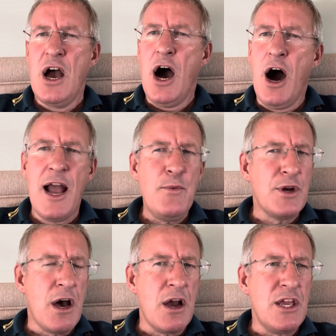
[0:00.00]
I would
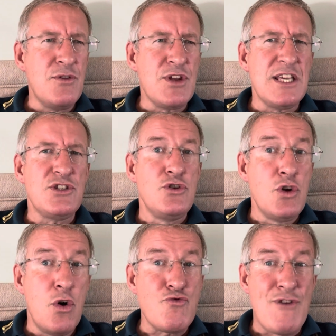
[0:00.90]
argue that it's
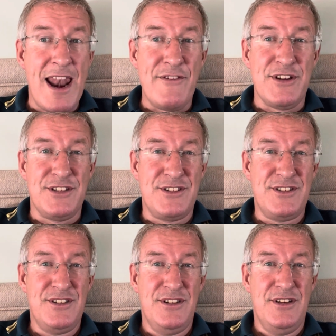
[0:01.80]
not relevant
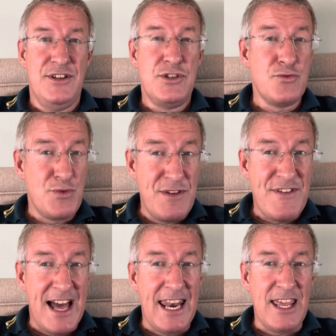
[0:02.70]
to
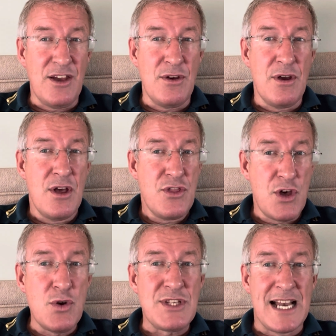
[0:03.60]
revalue
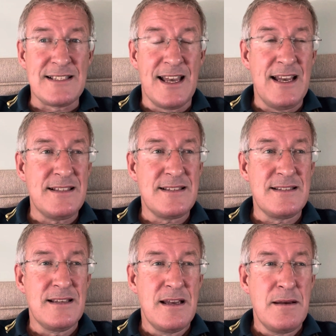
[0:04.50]
those
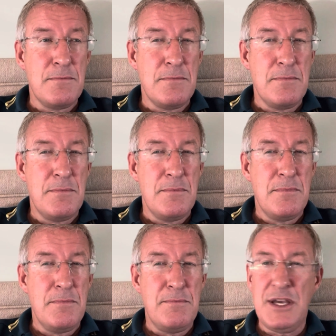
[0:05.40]
assets
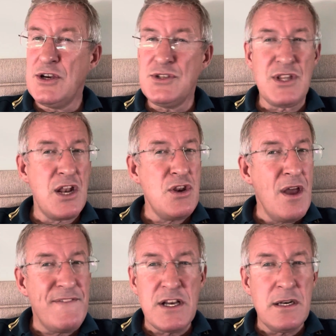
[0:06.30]
because they're
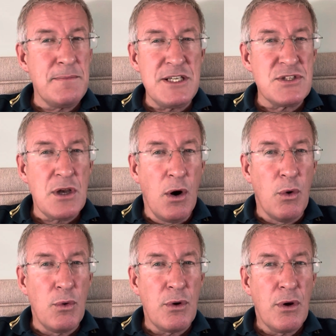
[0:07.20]
never going to be
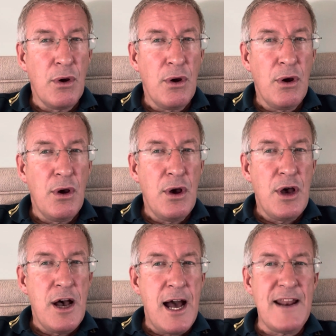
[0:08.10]
sold.
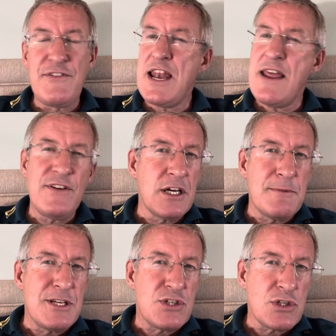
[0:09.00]
And if they're never going to
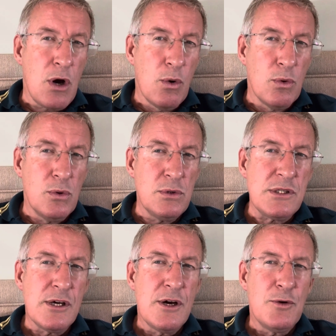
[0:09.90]
be sold,
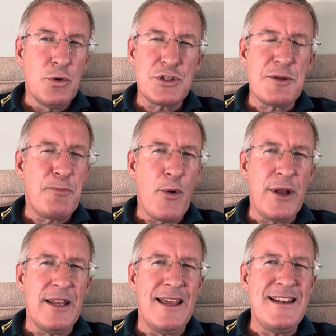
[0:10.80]
what's the
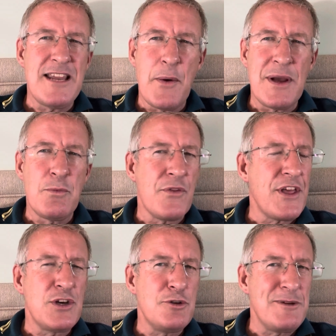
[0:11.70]
point in knowing what they
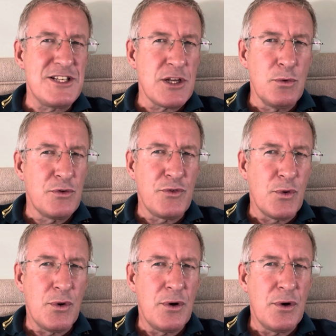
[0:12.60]
could be sold for?